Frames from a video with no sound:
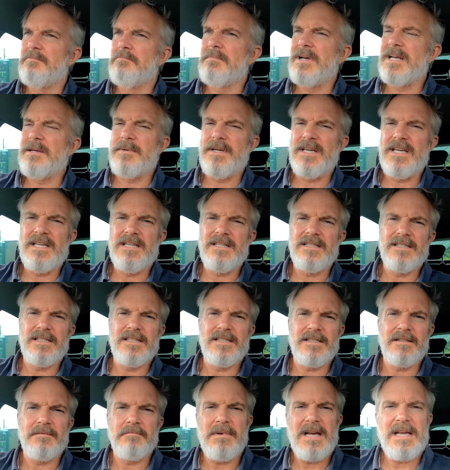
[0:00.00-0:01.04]
maybe
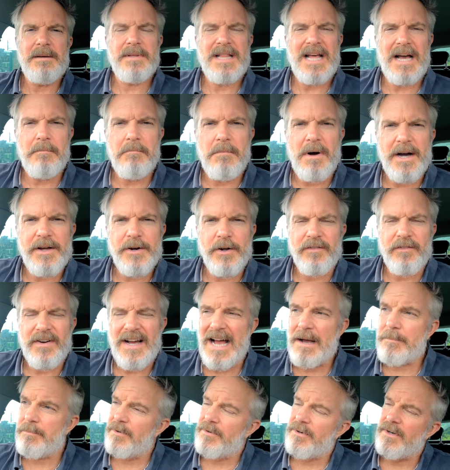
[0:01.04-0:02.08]
that might not have
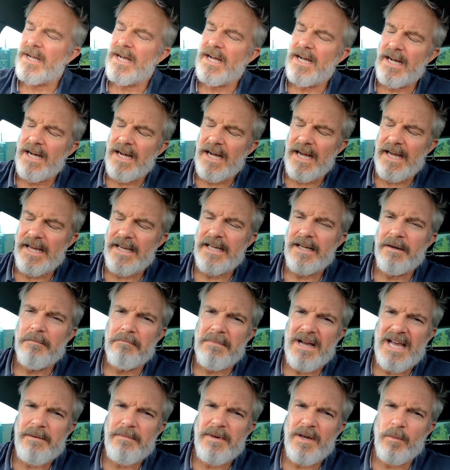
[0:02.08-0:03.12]
happened. Hey,
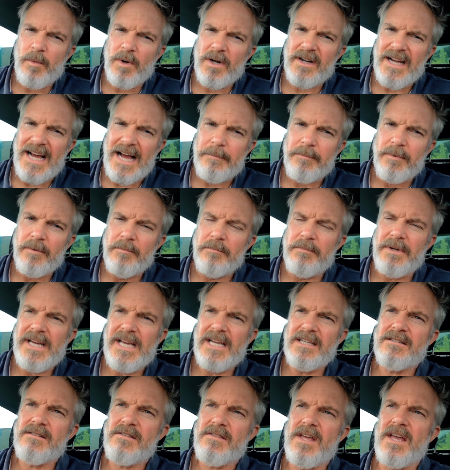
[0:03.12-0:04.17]
maybe it would have happened. But
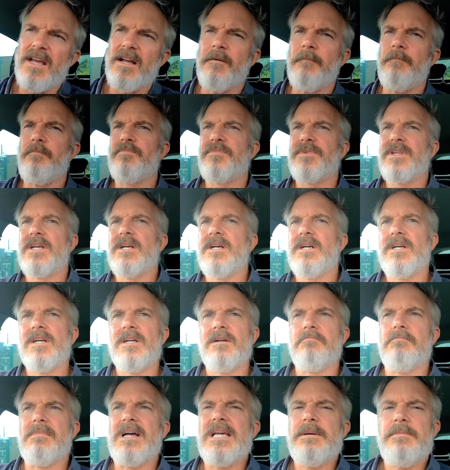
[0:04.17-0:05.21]
here's the thing.
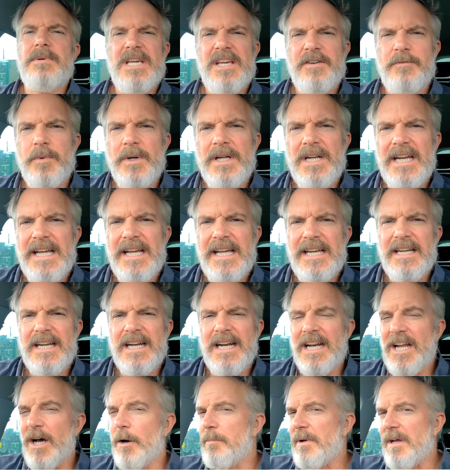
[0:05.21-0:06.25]
Maybe if we lean in
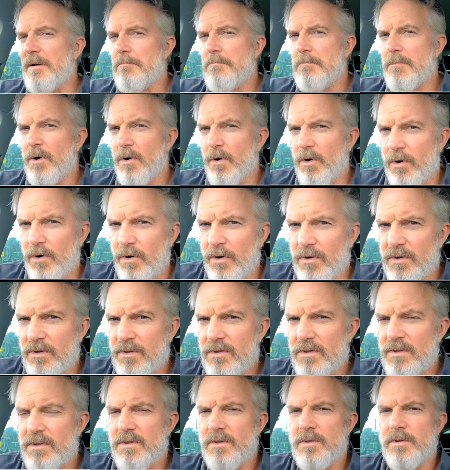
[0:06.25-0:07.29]
a little bit more
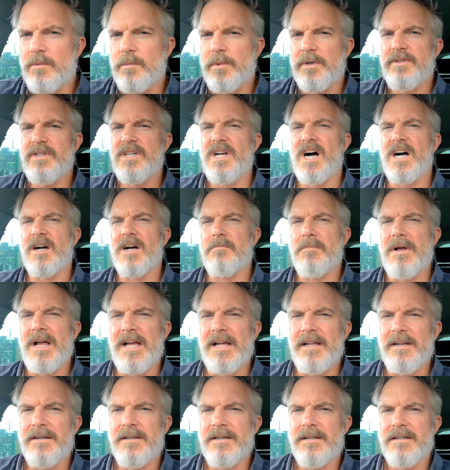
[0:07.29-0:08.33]
with young
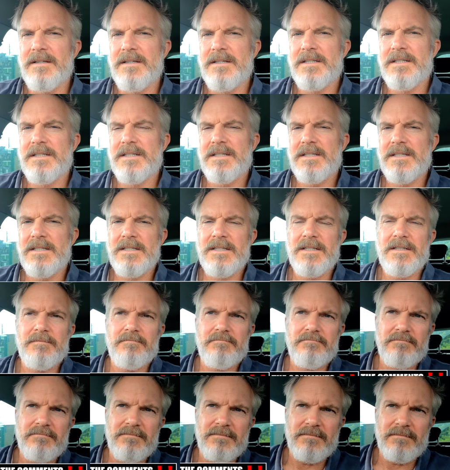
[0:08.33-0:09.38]
men,
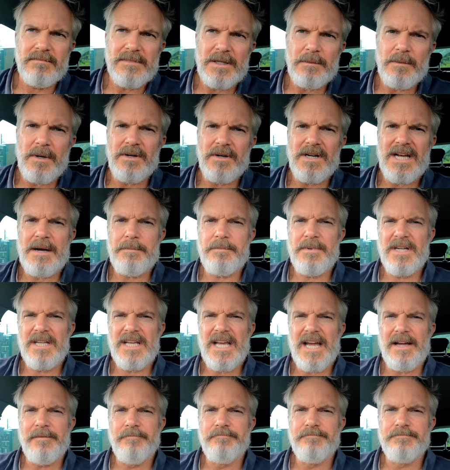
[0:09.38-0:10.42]
then it won't happen
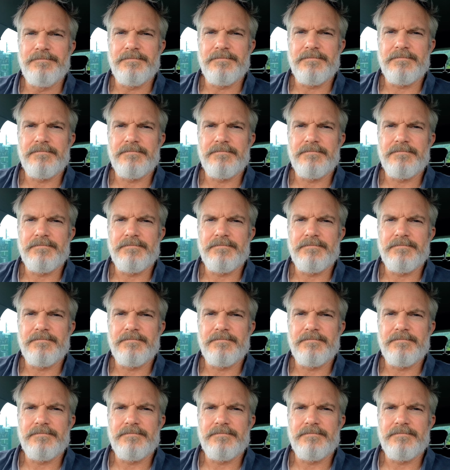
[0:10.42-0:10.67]
again.